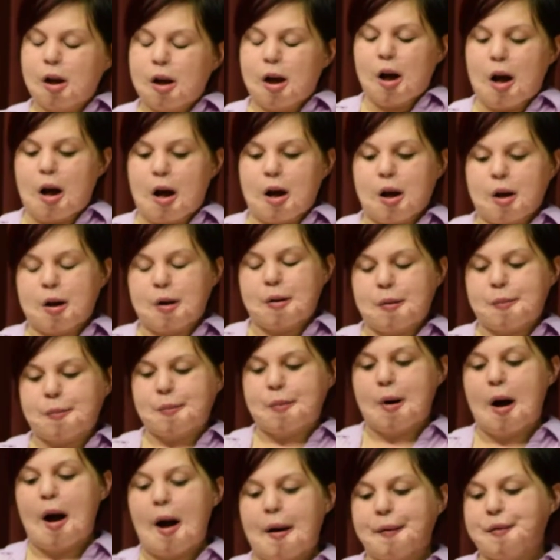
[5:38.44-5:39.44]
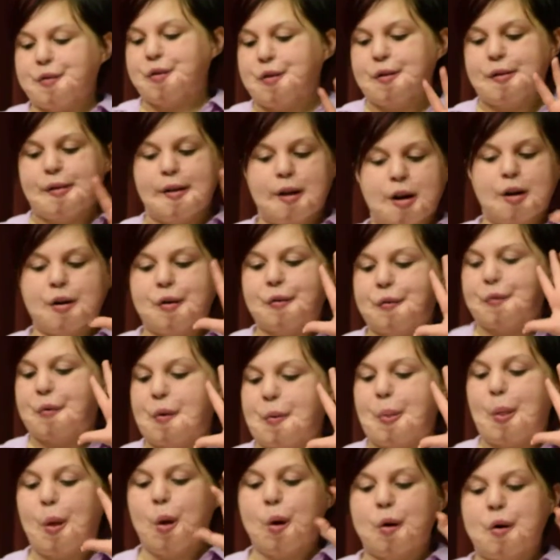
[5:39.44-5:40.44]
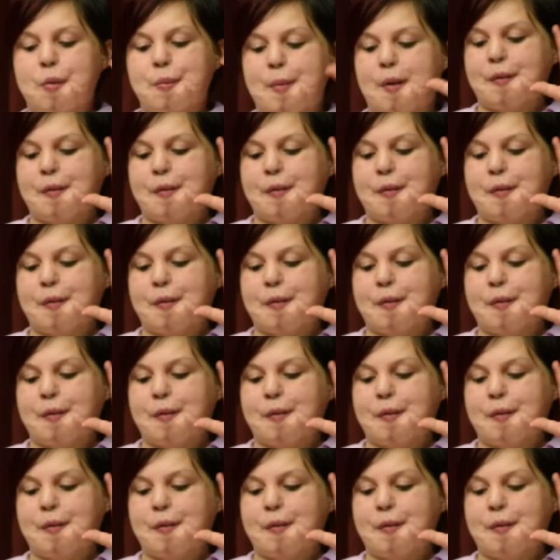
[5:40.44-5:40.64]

I was just telling the reporter